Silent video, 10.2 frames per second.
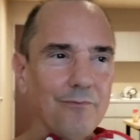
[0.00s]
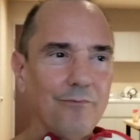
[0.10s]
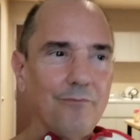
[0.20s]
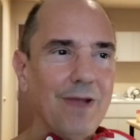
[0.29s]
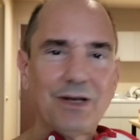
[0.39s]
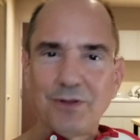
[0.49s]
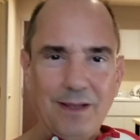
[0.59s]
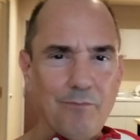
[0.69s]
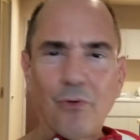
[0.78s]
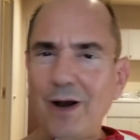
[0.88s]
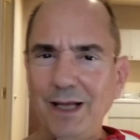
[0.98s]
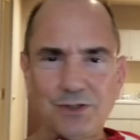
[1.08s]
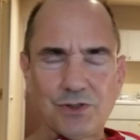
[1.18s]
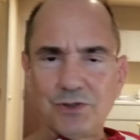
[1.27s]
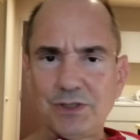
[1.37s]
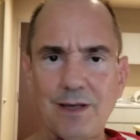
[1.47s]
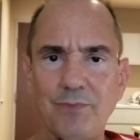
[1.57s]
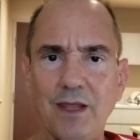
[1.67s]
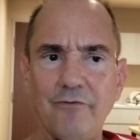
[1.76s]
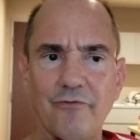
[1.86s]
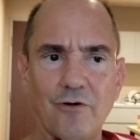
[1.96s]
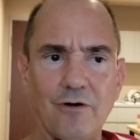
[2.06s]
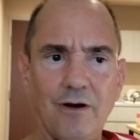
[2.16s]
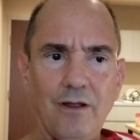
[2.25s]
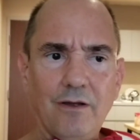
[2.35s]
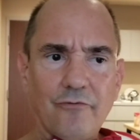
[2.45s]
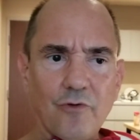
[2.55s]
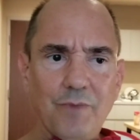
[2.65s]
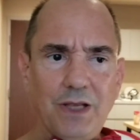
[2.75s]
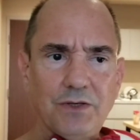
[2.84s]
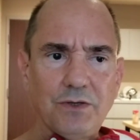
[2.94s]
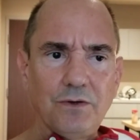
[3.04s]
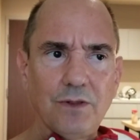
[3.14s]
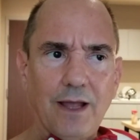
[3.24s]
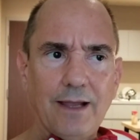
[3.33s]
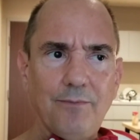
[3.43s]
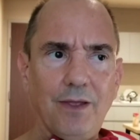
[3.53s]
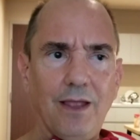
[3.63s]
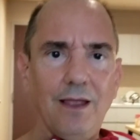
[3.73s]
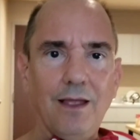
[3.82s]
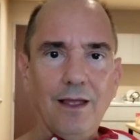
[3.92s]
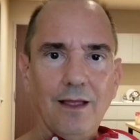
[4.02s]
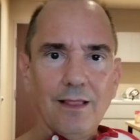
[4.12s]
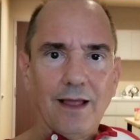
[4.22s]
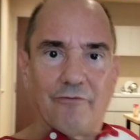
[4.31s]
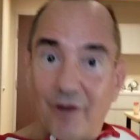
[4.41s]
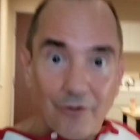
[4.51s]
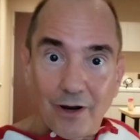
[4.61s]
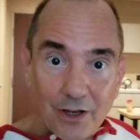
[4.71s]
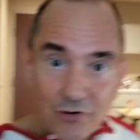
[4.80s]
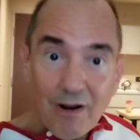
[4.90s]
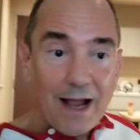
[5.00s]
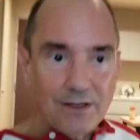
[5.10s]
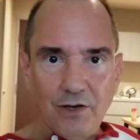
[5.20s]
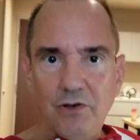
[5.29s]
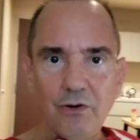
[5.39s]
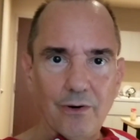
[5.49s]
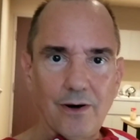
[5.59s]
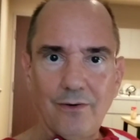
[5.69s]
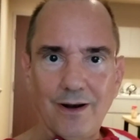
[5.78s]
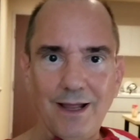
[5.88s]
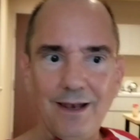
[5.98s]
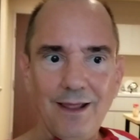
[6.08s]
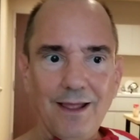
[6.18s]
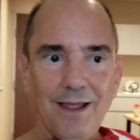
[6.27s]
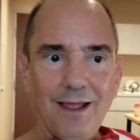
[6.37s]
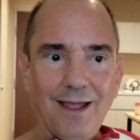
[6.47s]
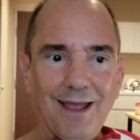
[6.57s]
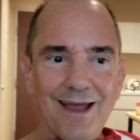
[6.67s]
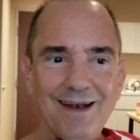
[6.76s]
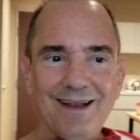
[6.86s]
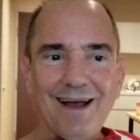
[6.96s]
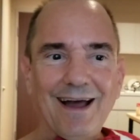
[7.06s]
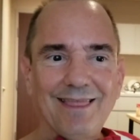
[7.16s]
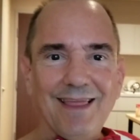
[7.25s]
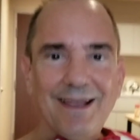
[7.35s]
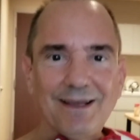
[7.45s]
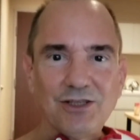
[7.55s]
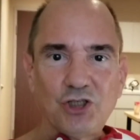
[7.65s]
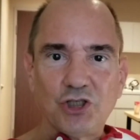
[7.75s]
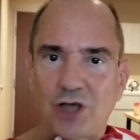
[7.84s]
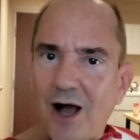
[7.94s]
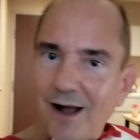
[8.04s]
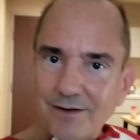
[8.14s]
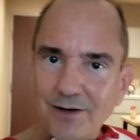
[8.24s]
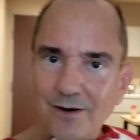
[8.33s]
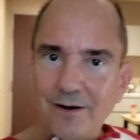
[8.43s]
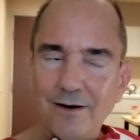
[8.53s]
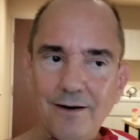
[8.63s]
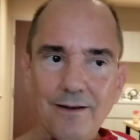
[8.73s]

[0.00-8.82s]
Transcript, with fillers: mentally braced or something for for me to like be like very attracted to her, right? And I think it shocked her